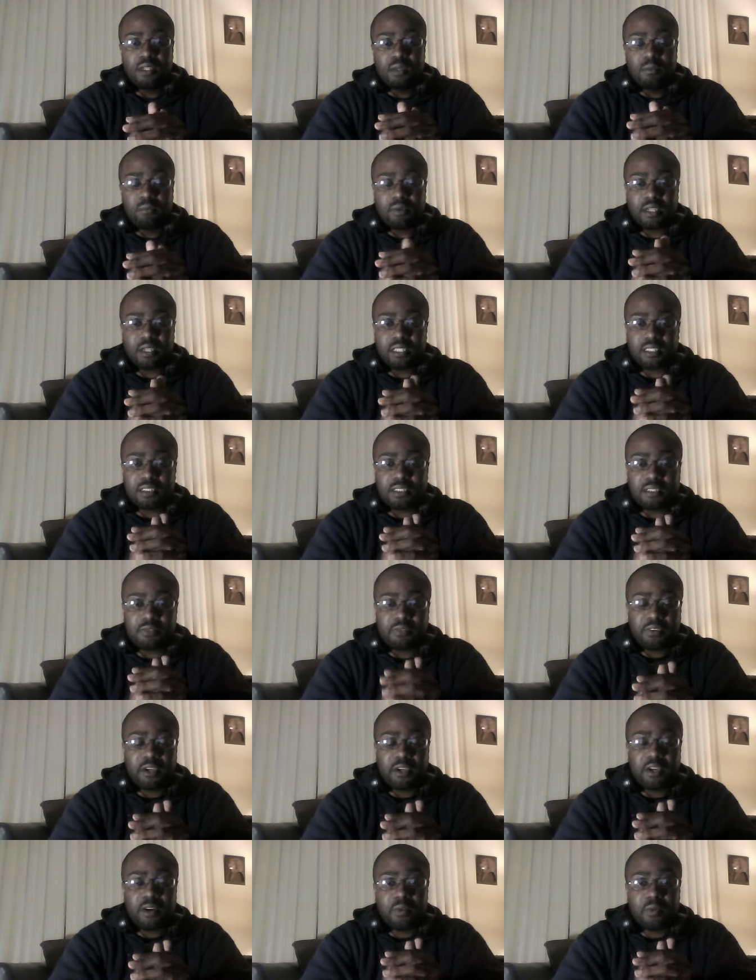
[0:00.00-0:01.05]
But it's the
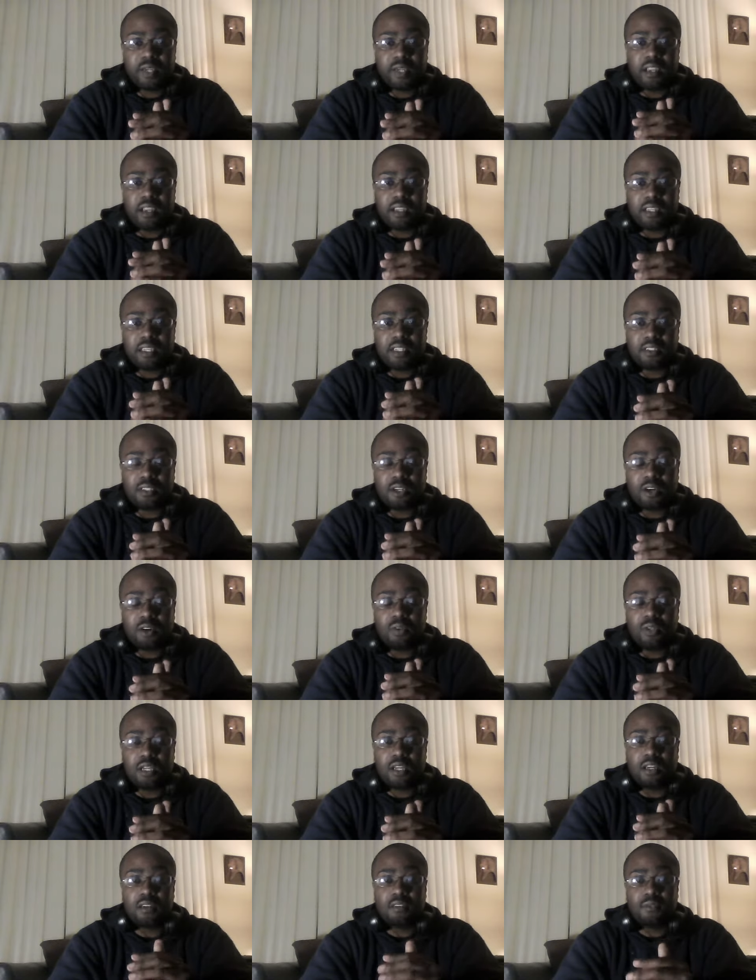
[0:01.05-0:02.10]
fear we got to get a
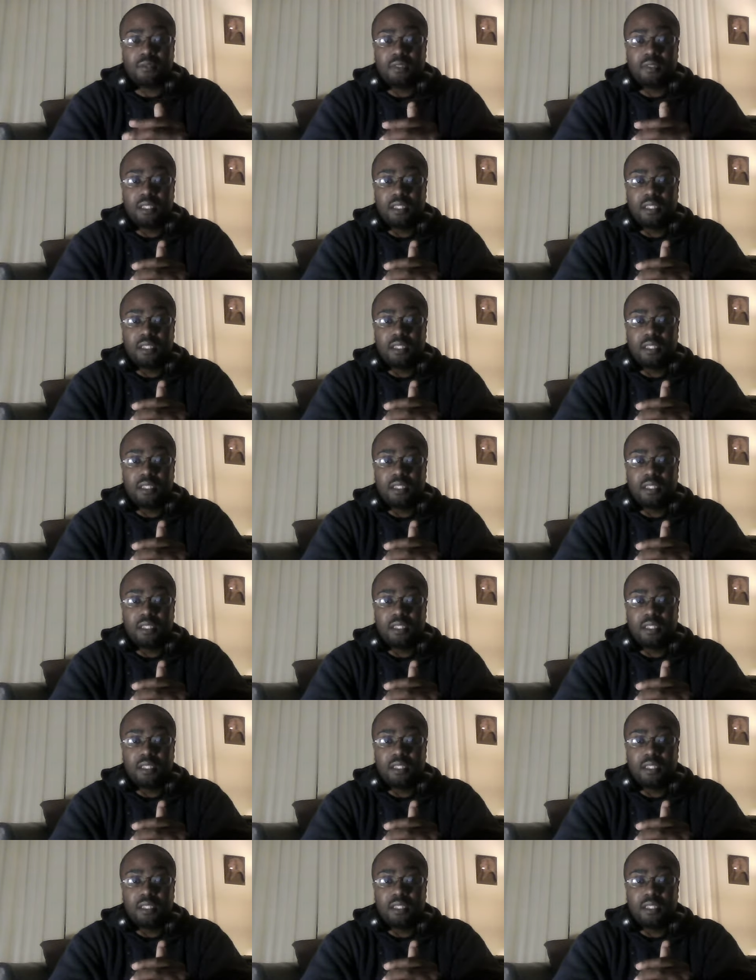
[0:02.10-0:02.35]
hold of.